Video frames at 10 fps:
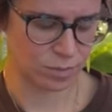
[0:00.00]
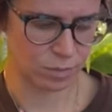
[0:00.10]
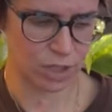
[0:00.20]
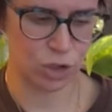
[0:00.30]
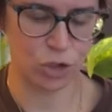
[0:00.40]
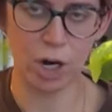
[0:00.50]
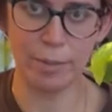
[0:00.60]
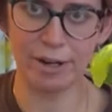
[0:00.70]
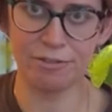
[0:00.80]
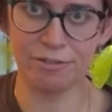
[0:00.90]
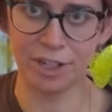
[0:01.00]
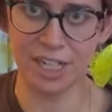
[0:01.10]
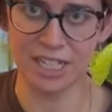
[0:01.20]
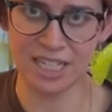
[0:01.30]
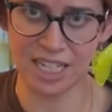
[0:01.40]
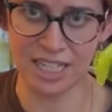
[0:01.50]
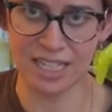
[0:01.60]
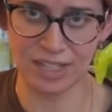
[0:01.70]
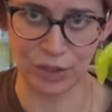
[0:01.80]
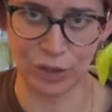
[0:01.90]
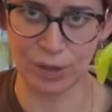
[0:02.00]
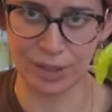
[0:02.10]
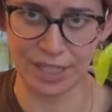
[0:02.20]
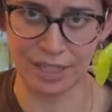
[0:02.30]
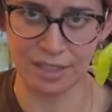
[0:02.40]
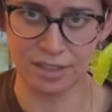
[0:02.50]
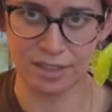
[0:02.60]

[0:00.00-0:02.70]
Strawberry Freeze is literally,